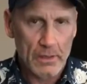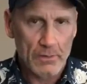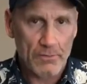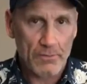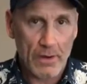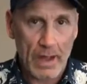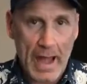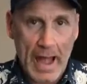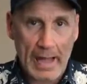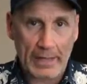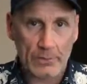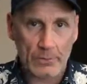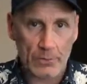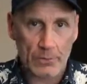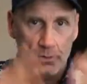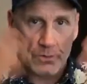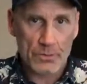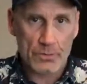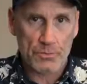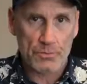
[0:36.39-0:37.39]
for
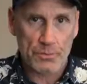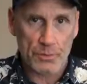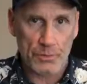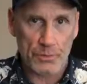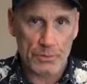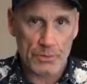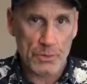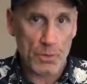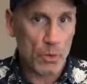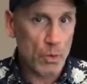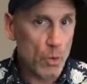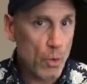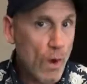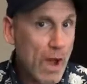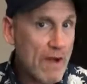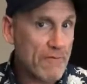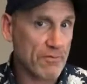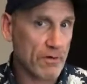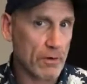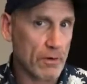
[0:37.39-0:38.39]
actors, producers,
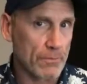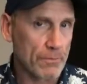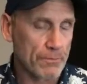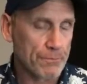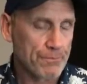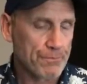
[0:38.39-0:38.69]
whoever.